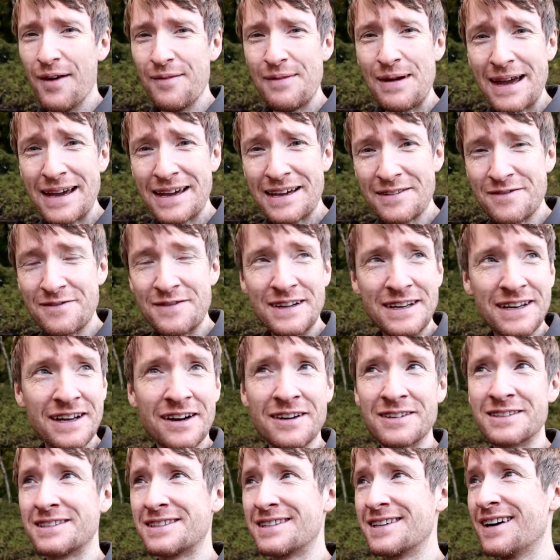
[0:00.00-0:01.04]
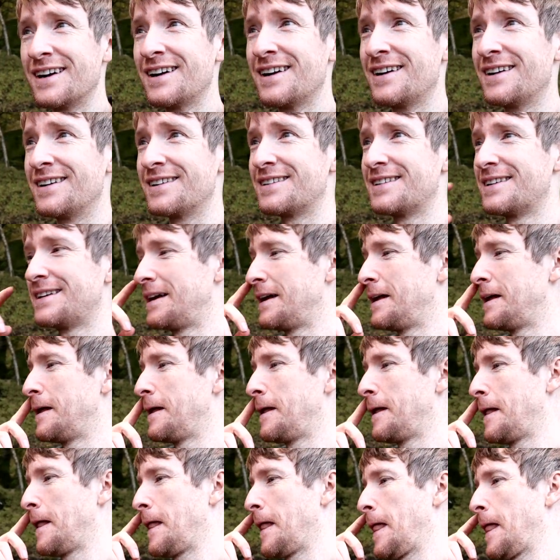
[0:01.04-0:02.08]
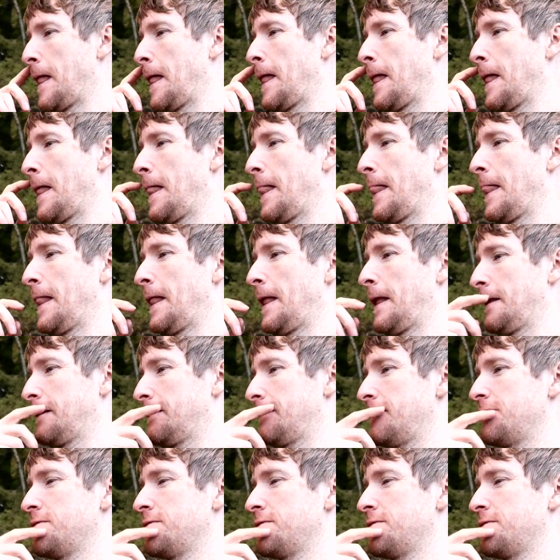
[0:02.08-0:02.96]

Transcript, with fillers: Making videos is hard. It's